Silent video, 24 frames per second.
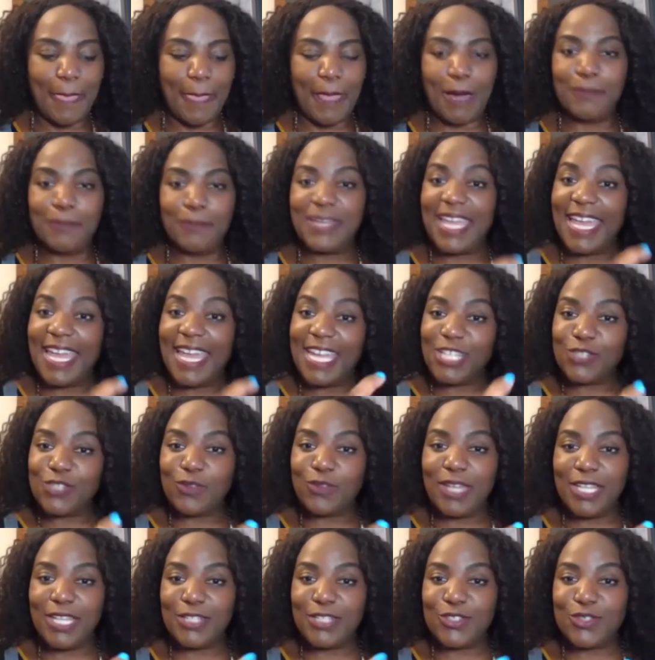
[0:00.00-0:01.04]

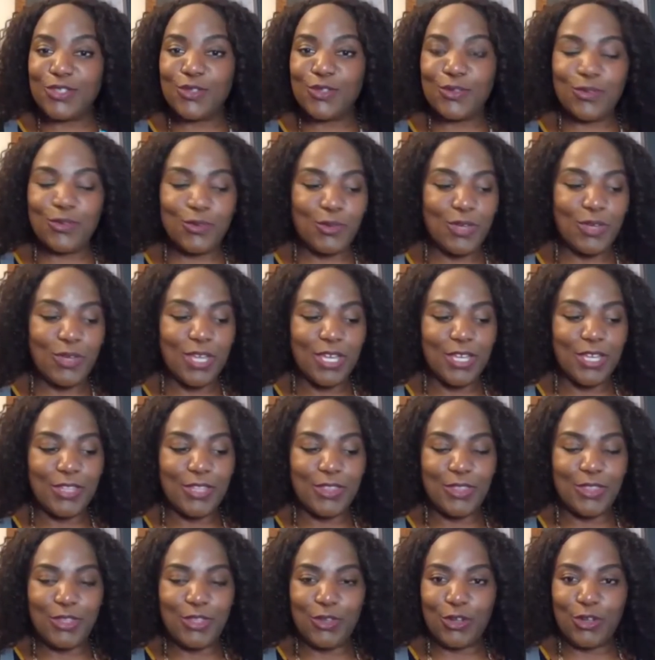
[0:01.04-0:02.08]
catering to
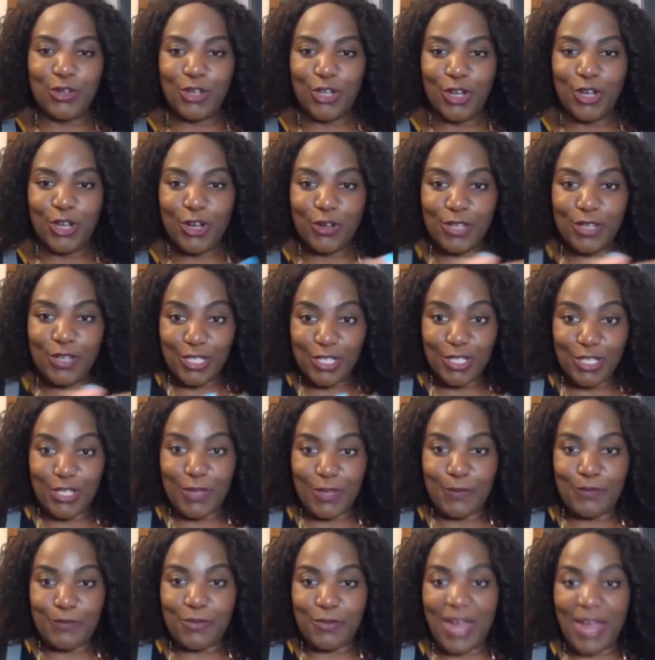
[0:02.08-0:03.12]
your current
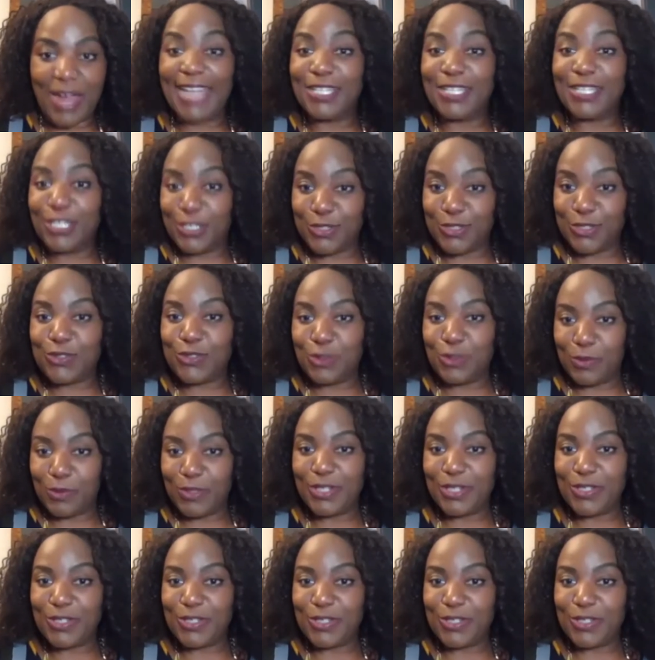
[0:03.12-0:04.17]
brand
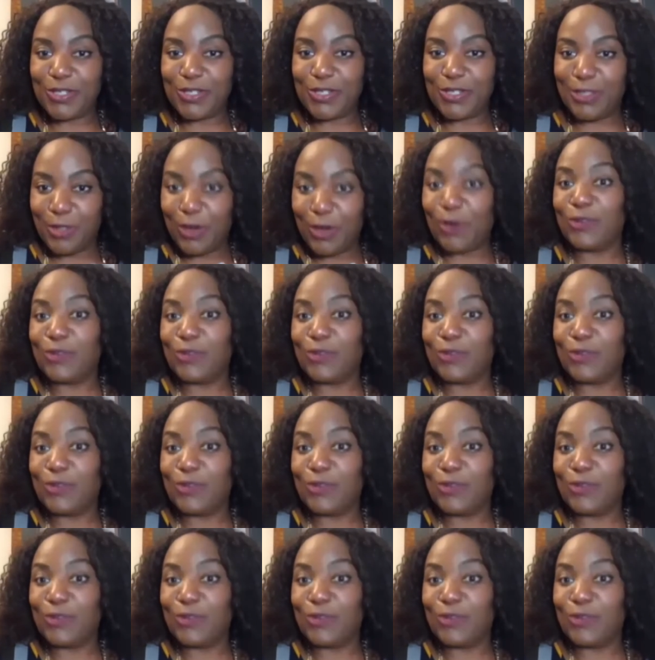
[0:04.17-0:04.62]
consumers, right, those